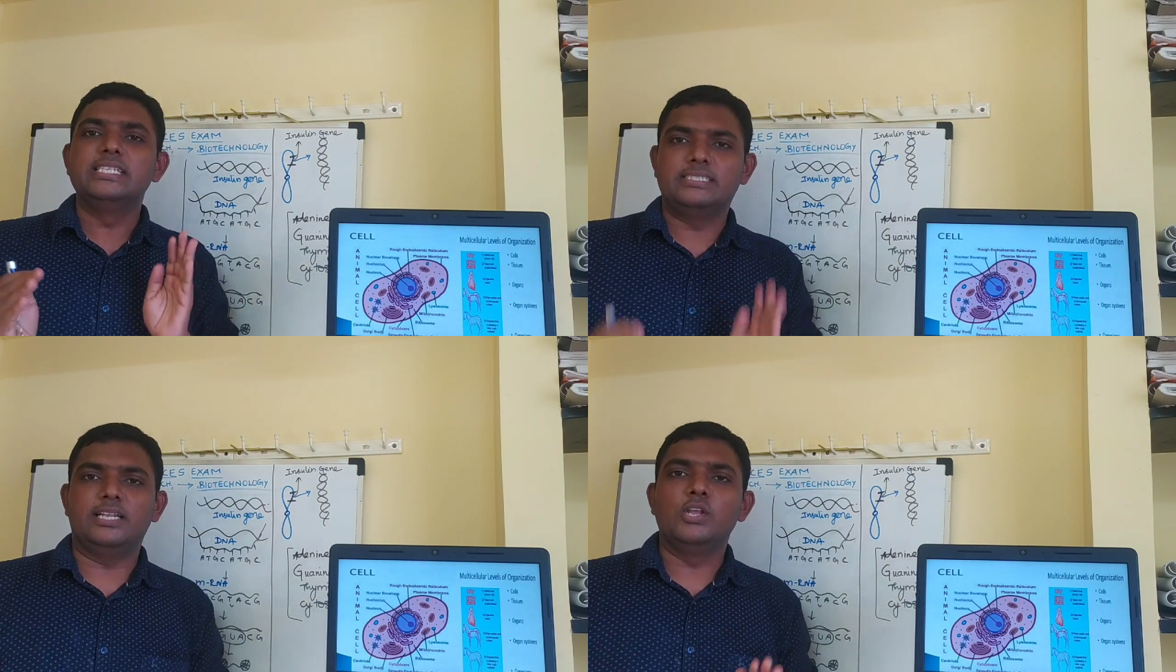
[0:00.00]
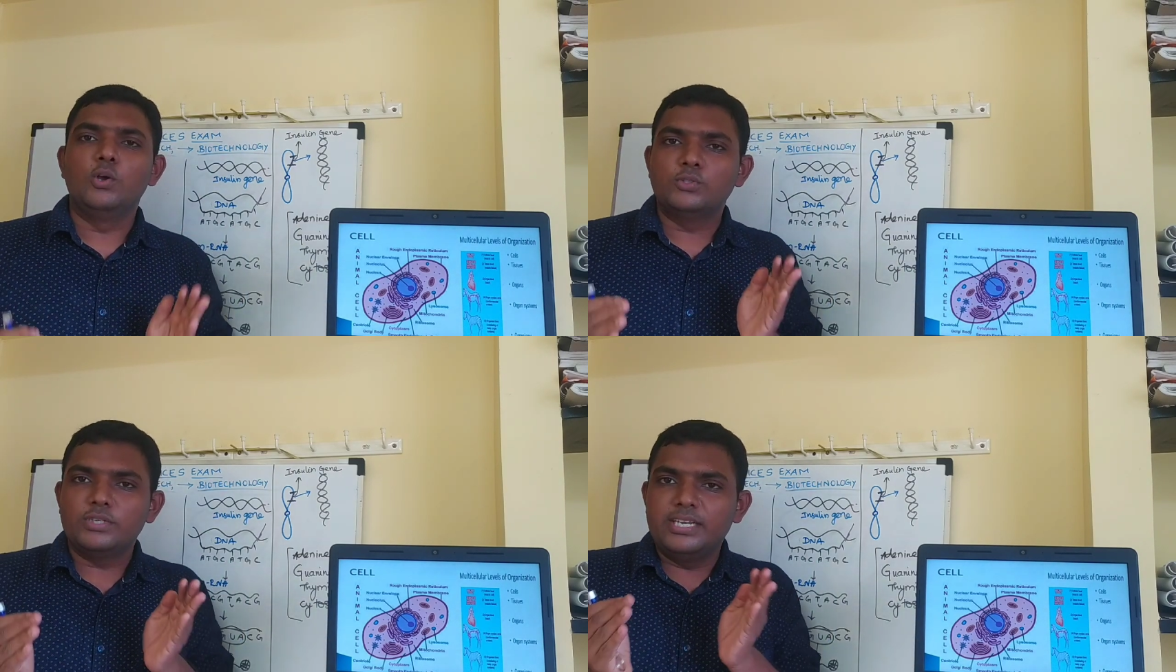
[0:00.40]
Cell.
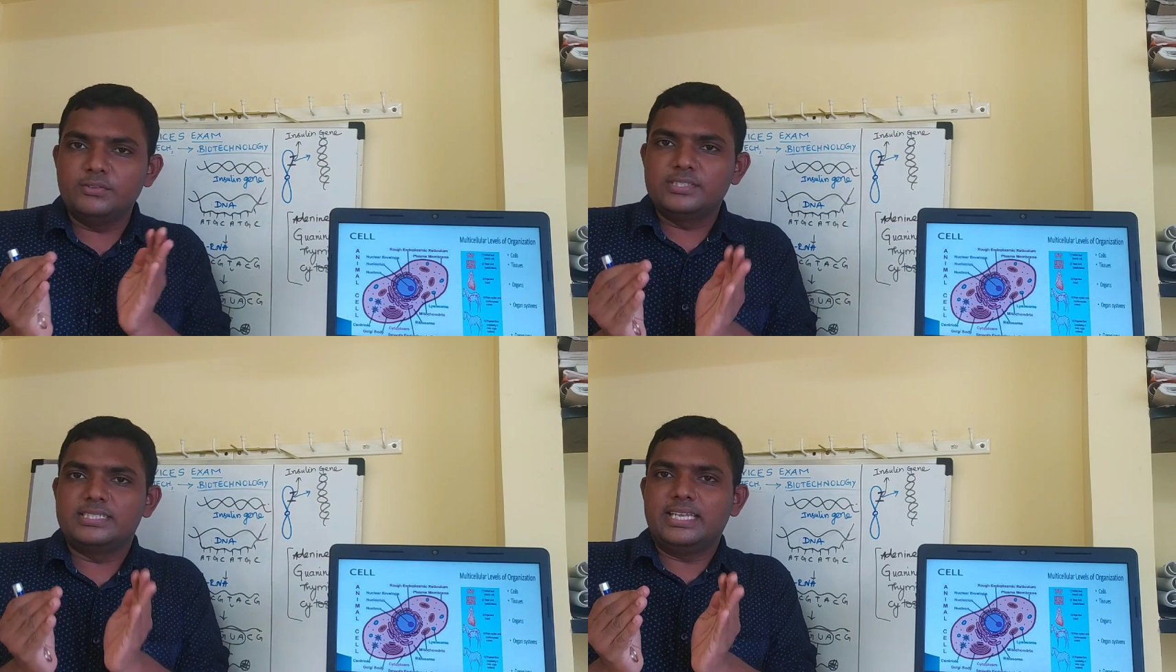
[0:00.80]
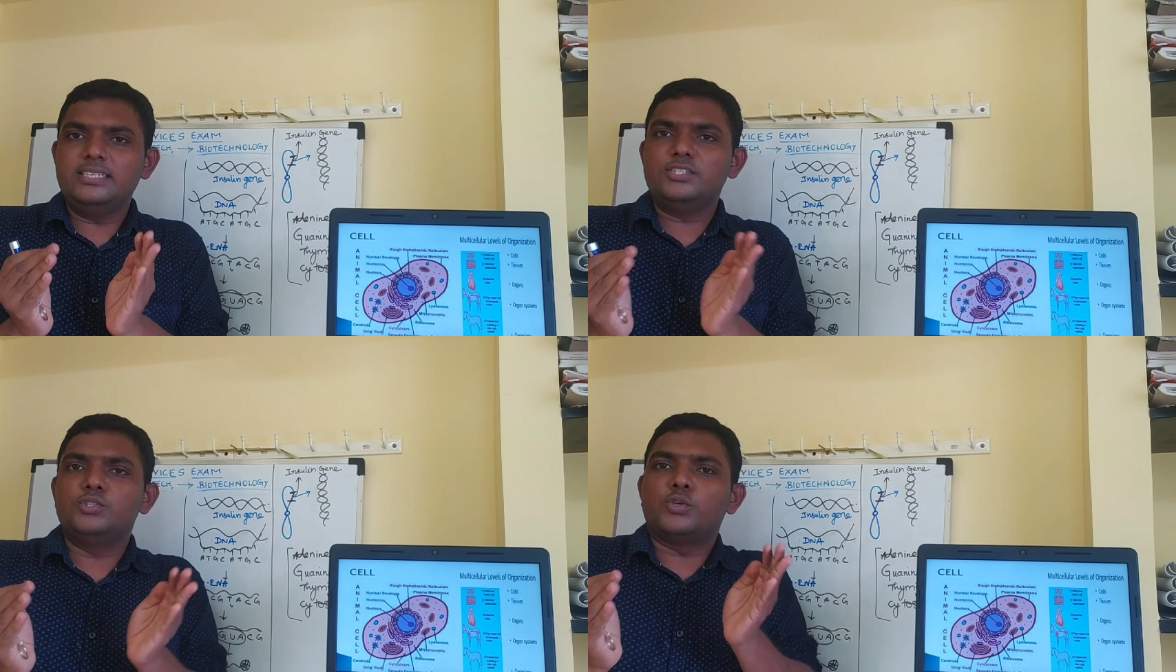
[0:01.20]
So the
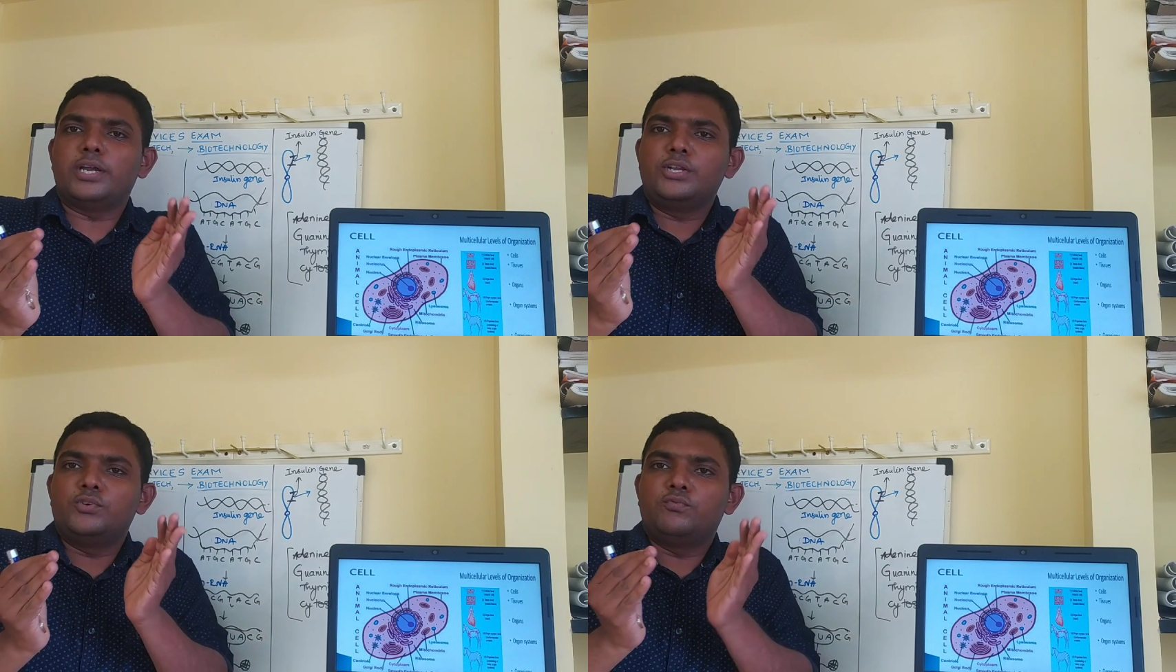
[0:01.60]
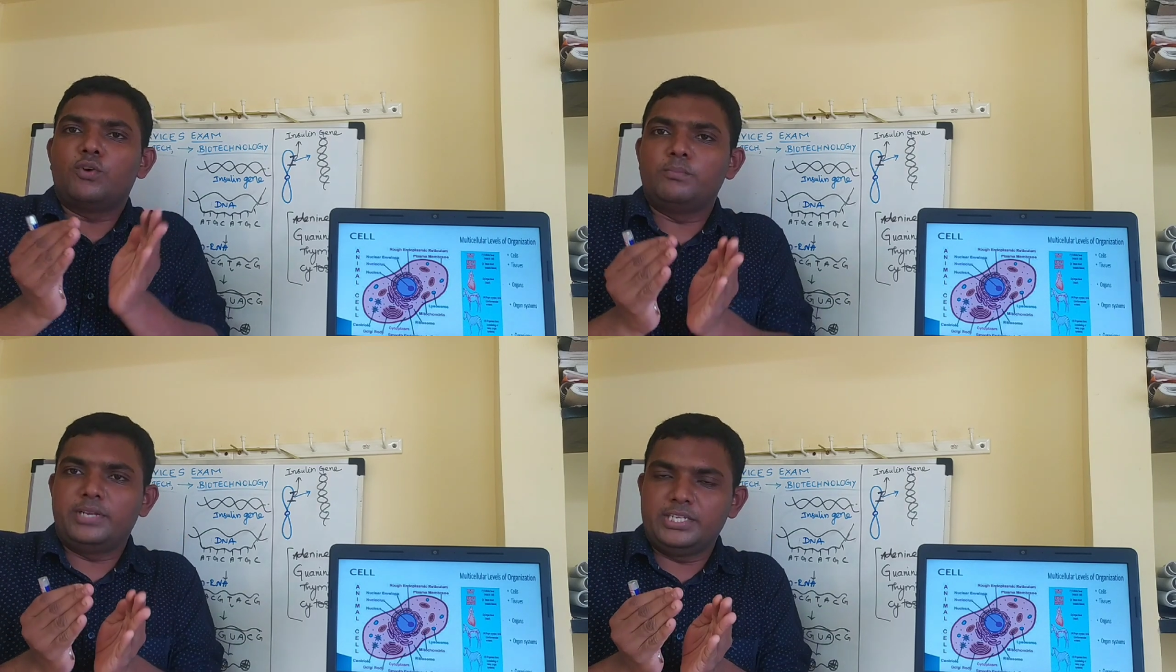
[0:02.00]
cells join to
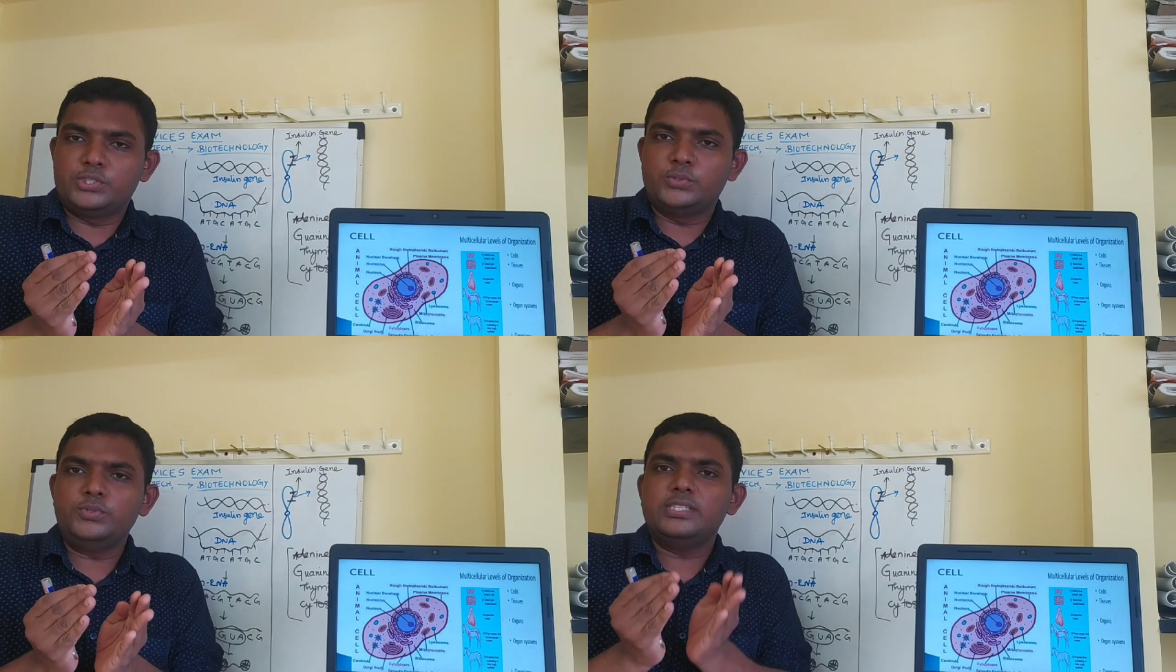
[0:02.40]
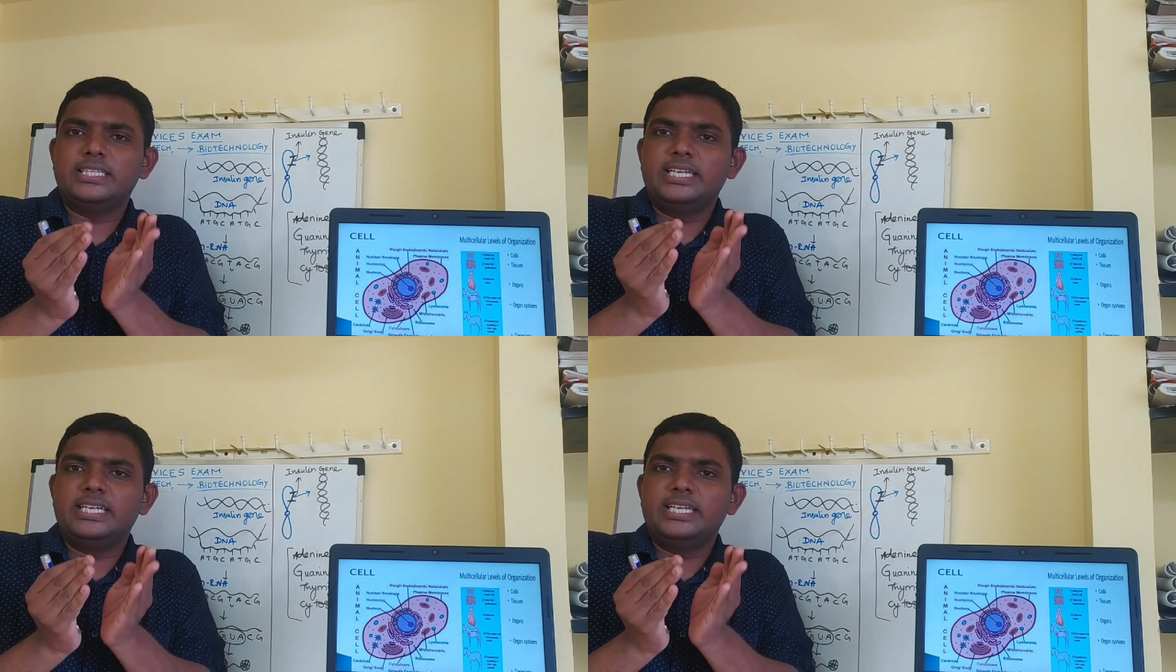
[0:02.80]
form tissues.